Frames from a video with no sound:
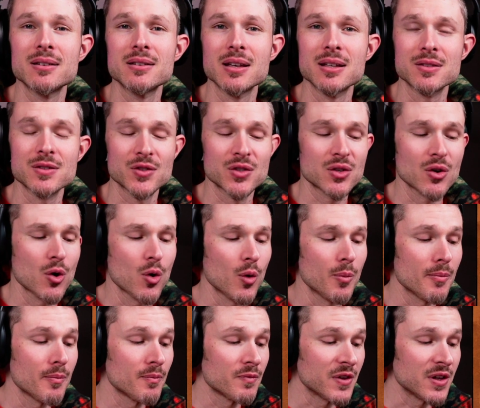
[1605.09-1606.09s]
And so
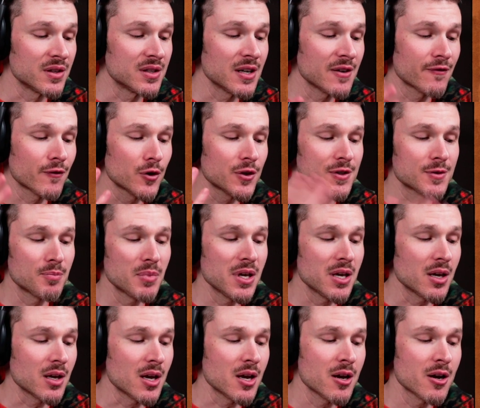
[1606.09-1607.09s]
the difference
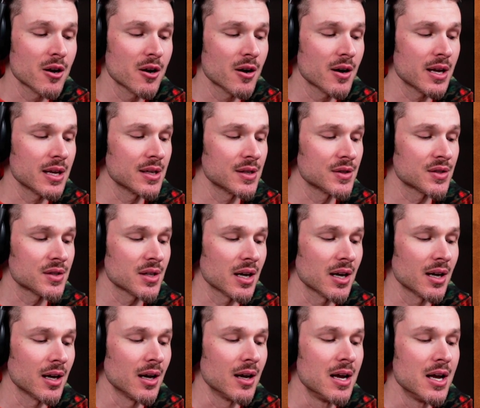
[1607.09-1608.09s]
being here is
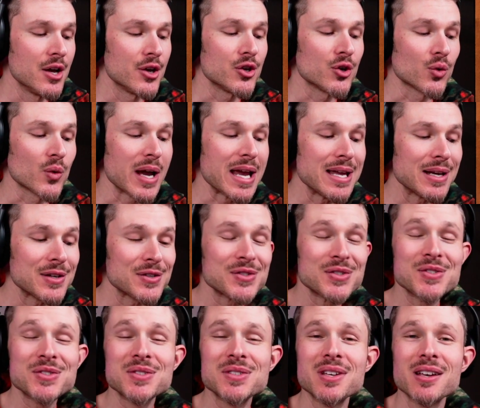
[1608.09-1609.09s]
Uranus
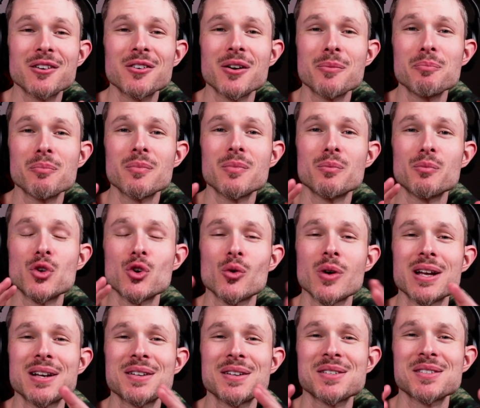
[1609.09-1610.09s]

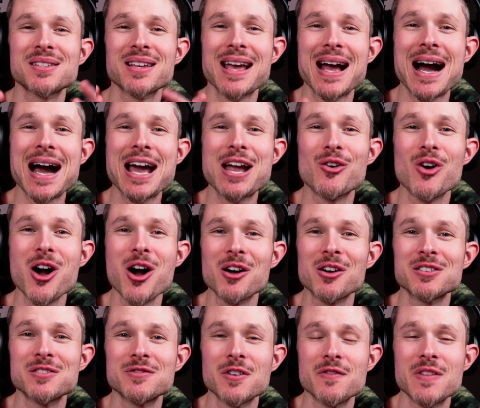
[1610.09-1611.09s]
is a higher
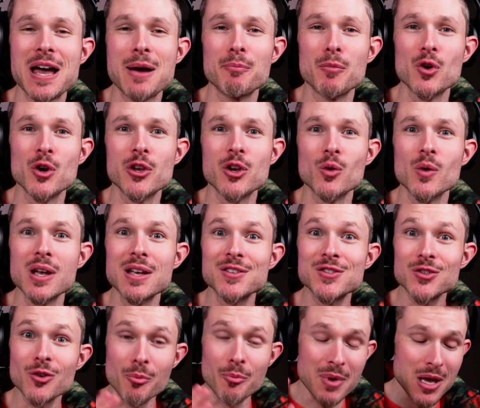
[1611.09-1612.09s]
octave of that Mercury.
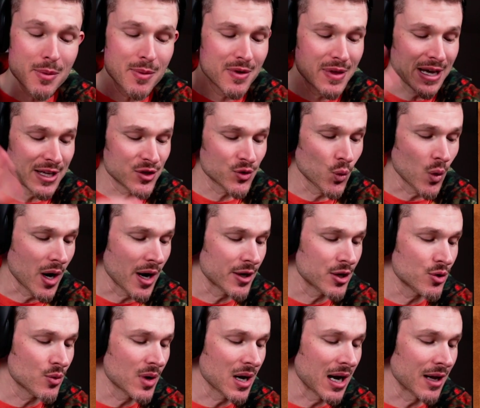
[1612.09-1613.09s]
So maybe that's why
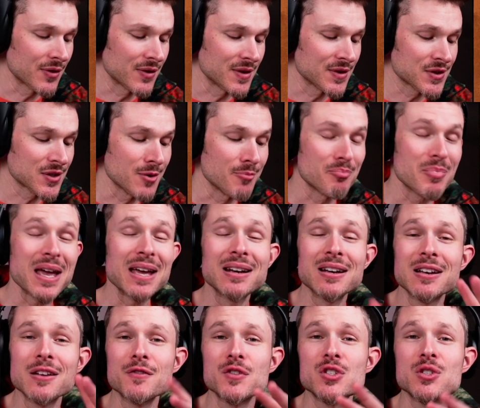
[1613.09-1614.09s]
you got this
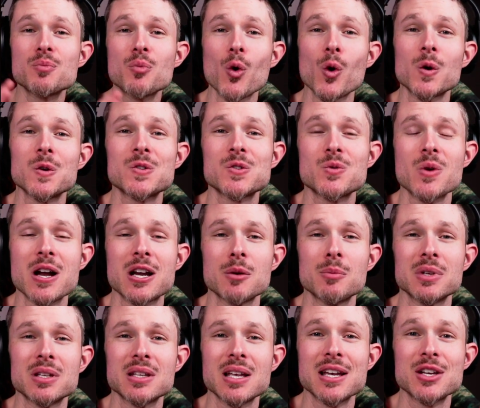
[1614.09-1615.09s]
competitive sports
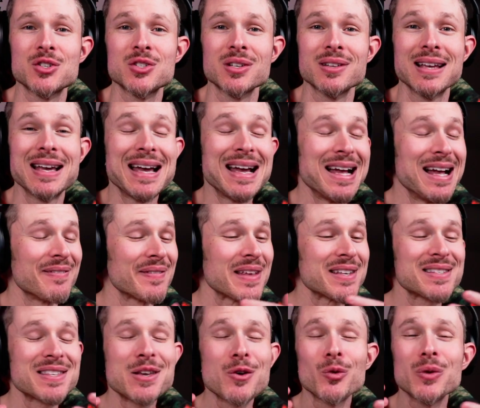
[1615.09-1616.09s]
recommendation. That's
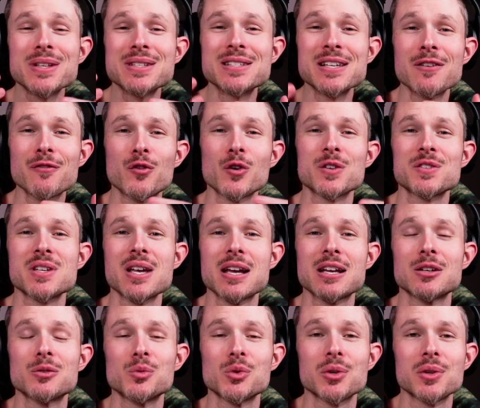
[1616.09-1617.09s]
the only difference I
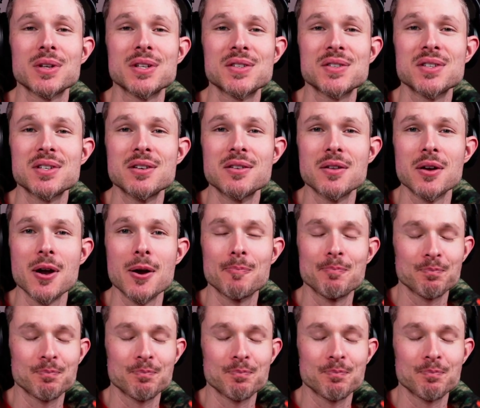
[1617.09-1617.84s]
can really see there.